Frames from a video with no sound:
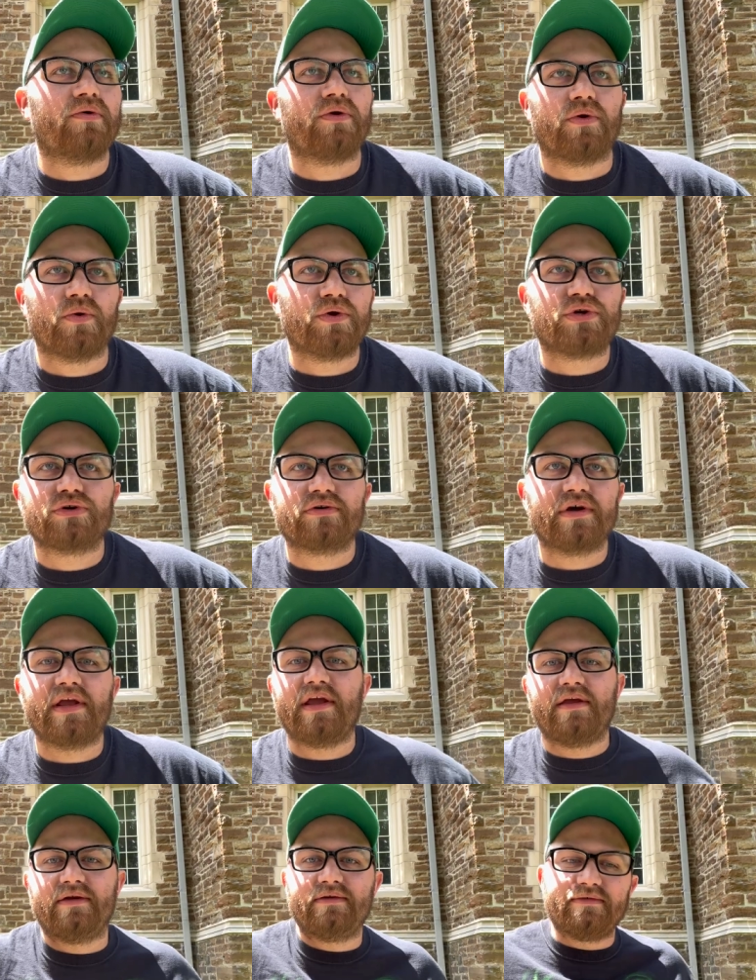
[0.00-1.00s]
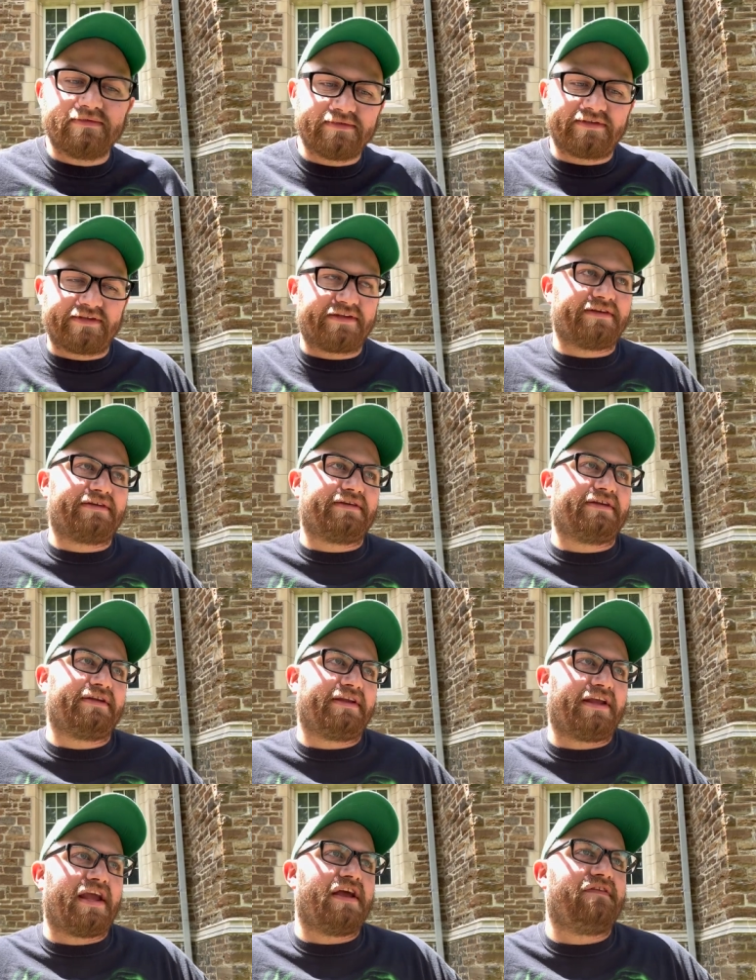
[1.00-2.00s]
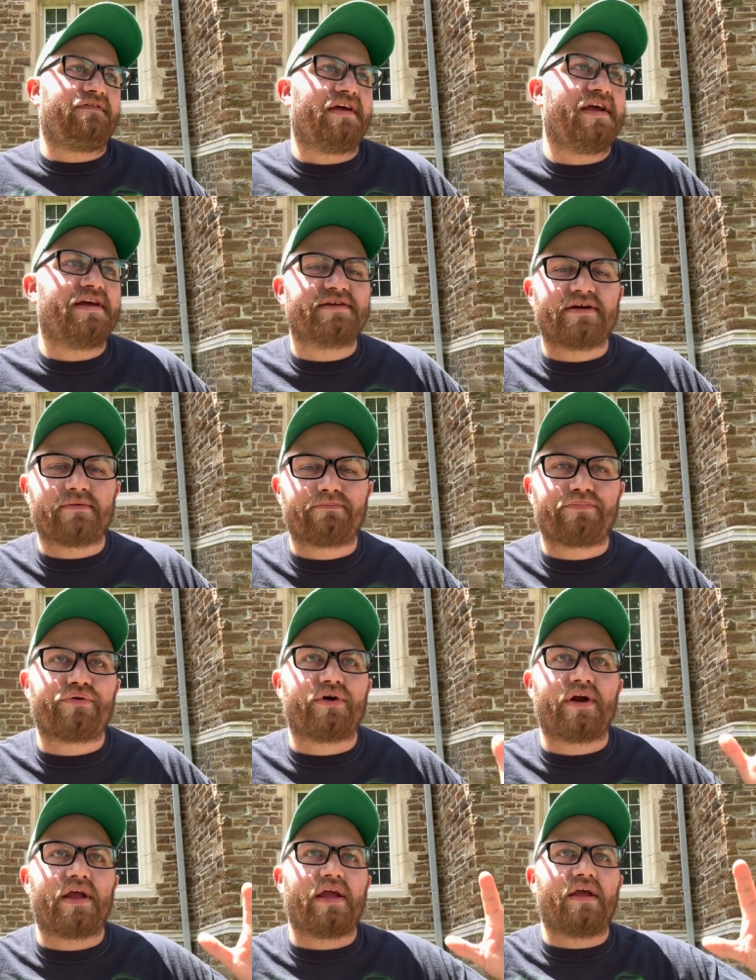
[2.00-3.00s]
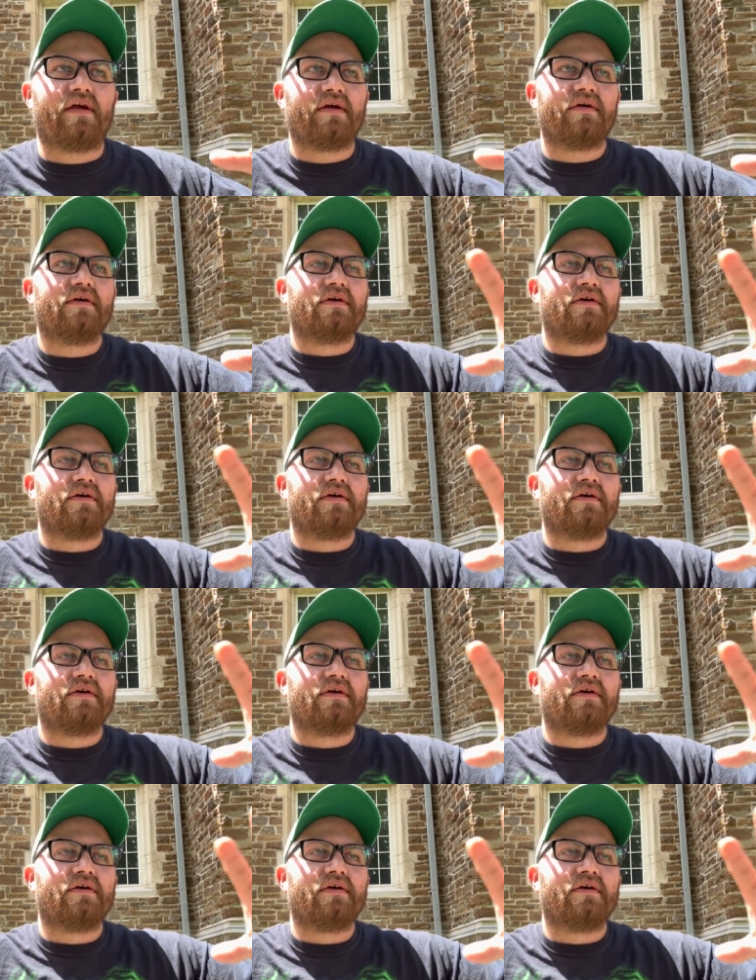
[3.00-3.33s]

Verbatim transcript: Usually TVs are pretty,